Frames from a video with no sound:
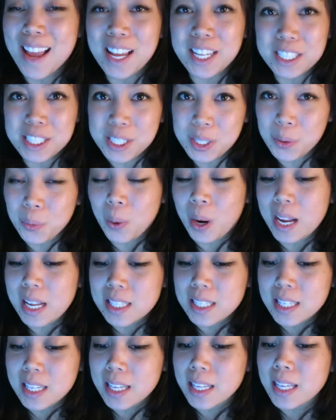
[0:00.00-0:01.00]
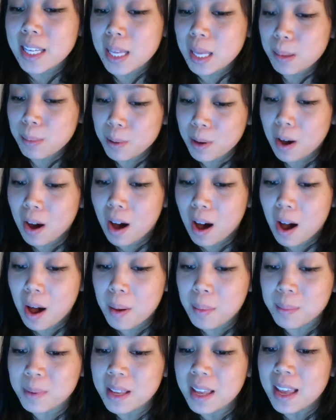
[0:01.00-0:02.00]
and she writes, keep
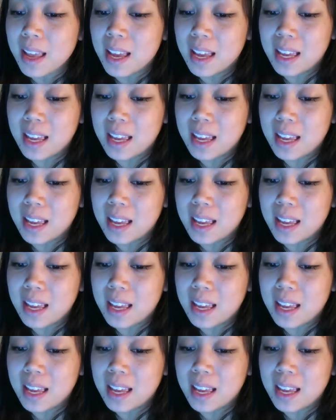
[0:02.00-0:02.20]
calm